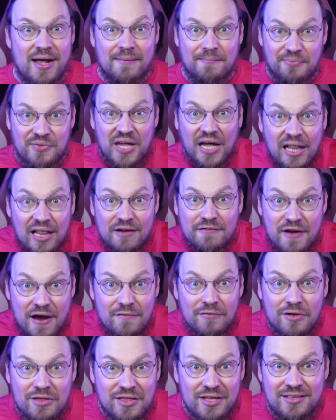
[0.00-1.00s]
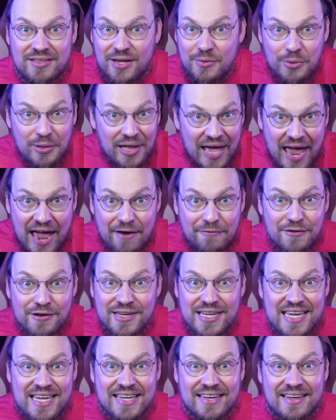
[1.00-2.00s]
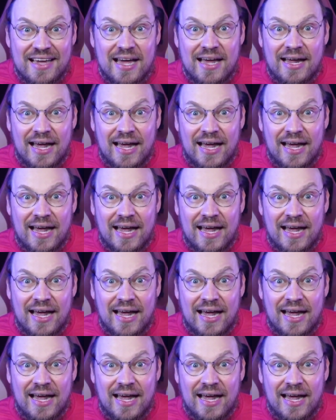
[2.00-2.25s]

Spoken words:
they'll have everything they will ever need,